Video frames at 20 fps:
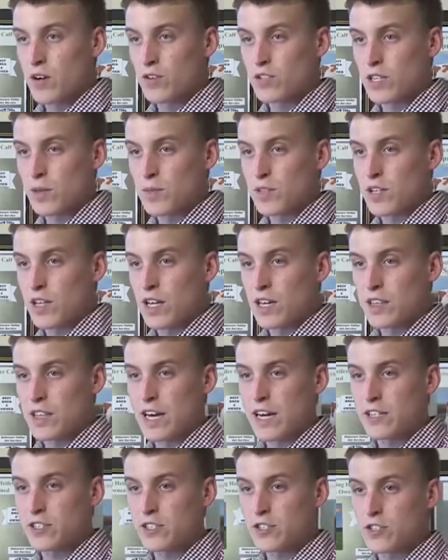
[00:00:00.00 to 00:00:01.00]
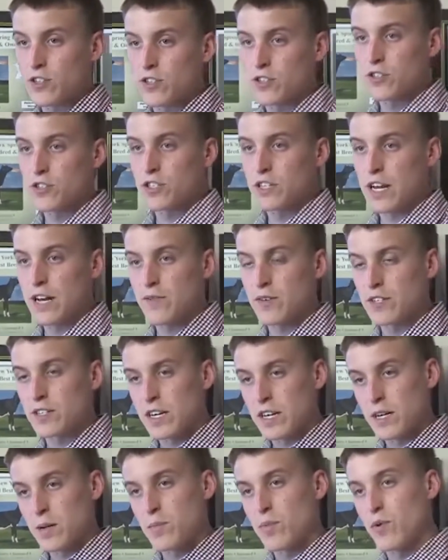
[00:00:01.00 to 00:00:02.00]
something like that, just so that you can have a
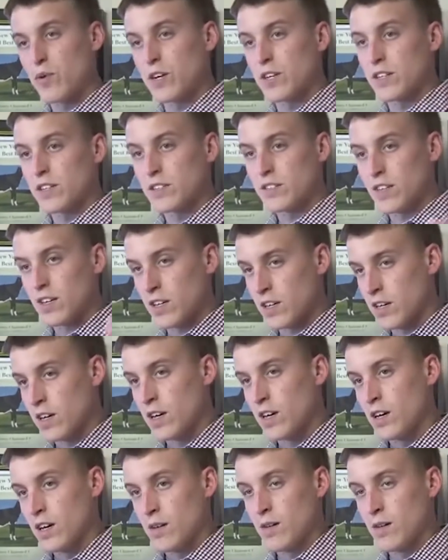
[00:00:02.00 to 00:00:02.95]
data point and say,